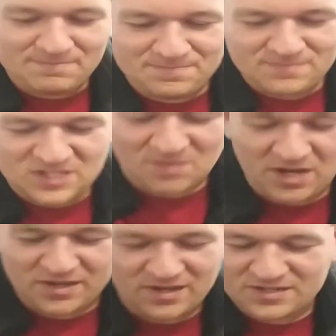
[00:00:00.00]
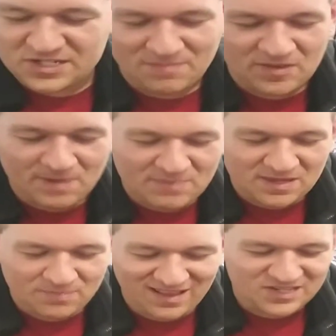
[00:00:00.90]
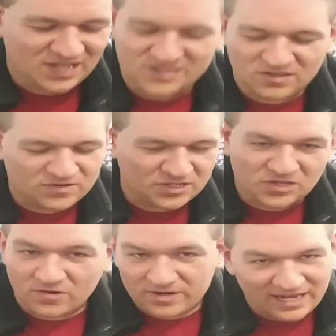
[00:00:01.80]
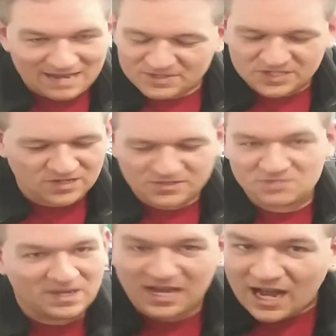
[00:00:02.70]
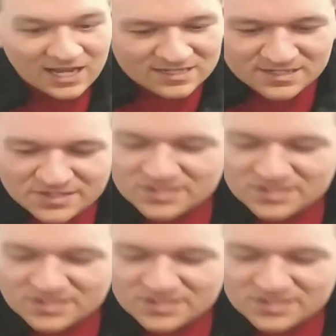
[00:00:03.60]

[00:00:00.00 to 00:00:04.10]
Some other people that play this like to just throw in a Gamma Seal just because.